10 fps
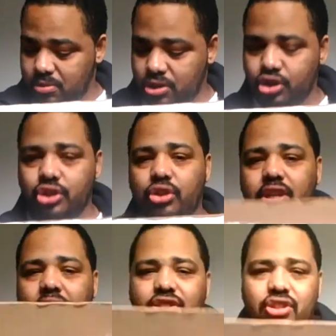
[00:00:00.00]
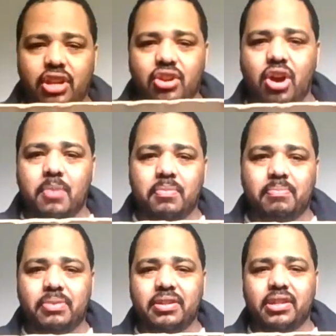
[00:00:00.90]
Just so you guys can know I'm
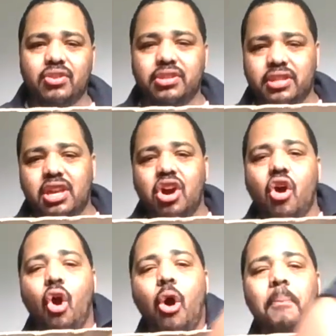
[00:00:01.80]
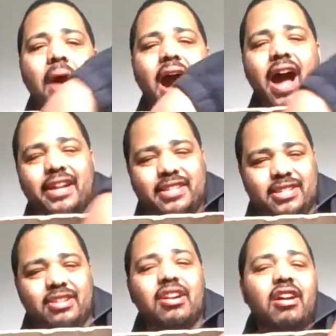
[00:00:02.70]
being serious. Whole
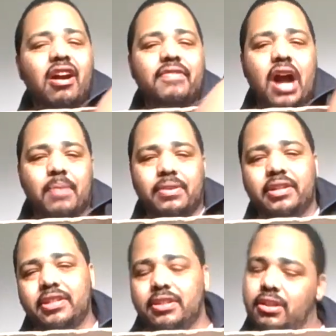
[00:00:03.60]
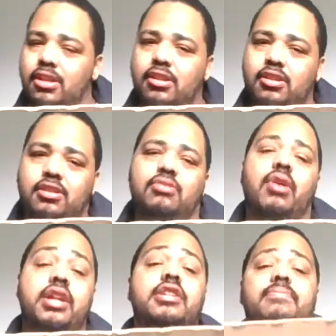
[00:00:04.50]
box of comics.
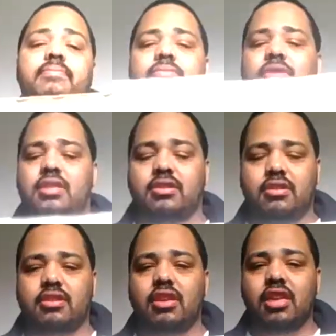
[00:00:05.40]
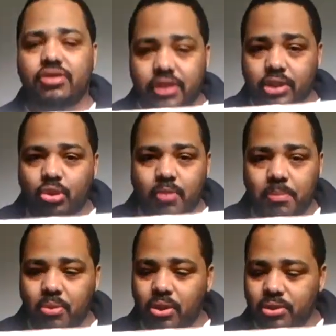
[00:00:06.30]
Right? These are my
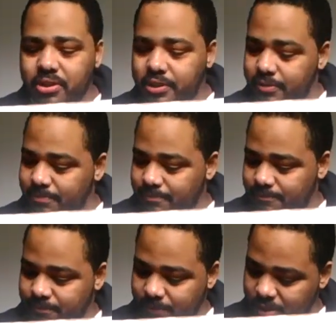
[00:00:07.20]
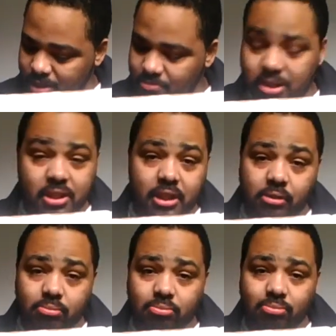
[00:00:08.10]
brothers, mainly.
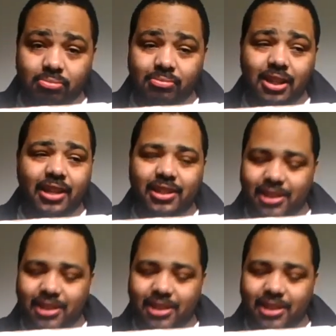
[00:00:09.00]
obviously